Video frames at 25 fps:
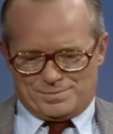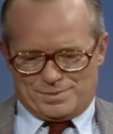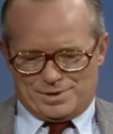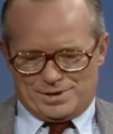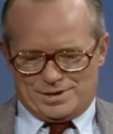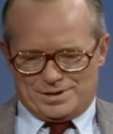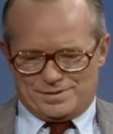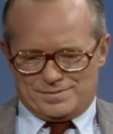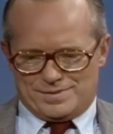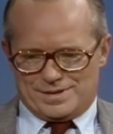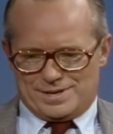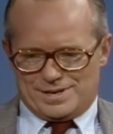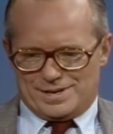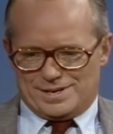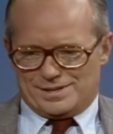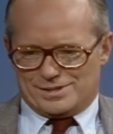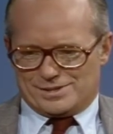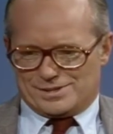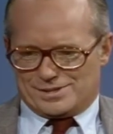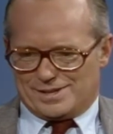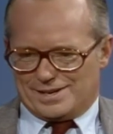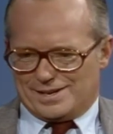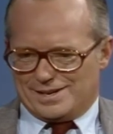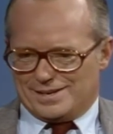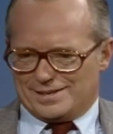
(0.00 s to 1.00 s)
part of the
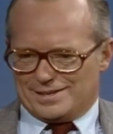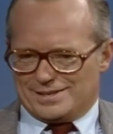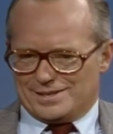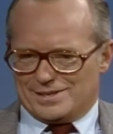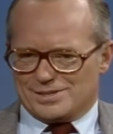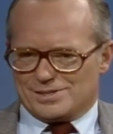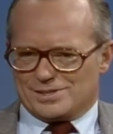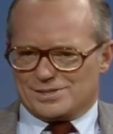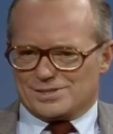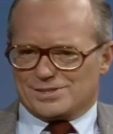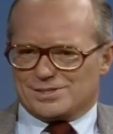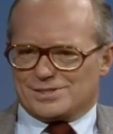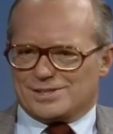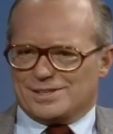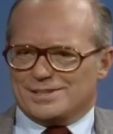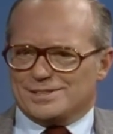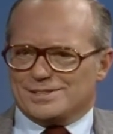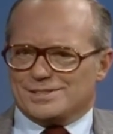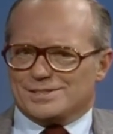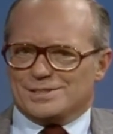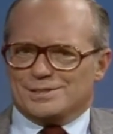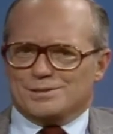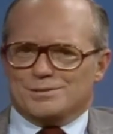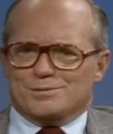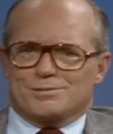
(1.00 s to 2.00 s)
anxiety is a
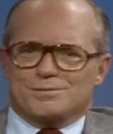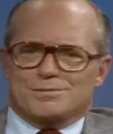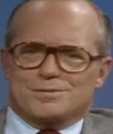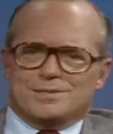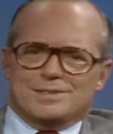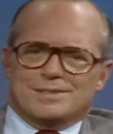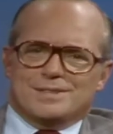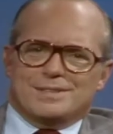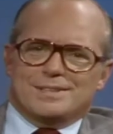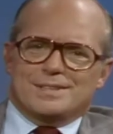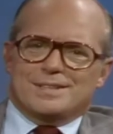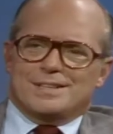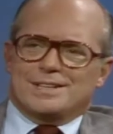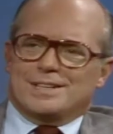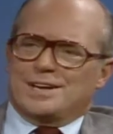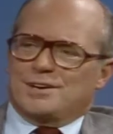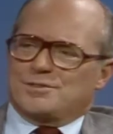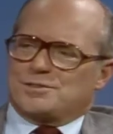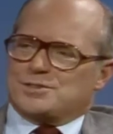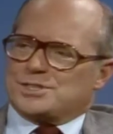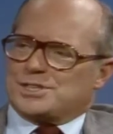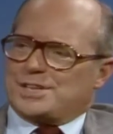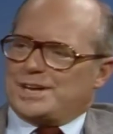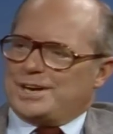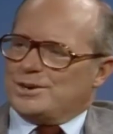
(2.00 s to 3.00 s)
sense of, uh,
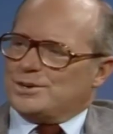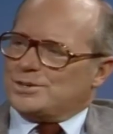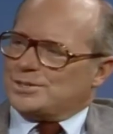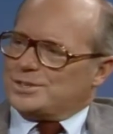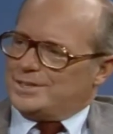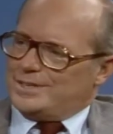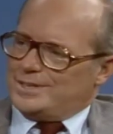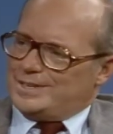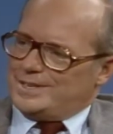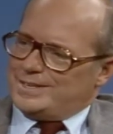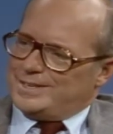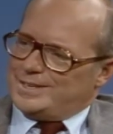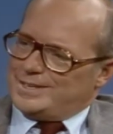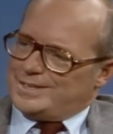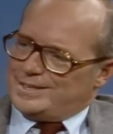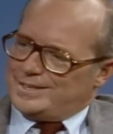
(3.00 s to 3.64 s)
of scarcity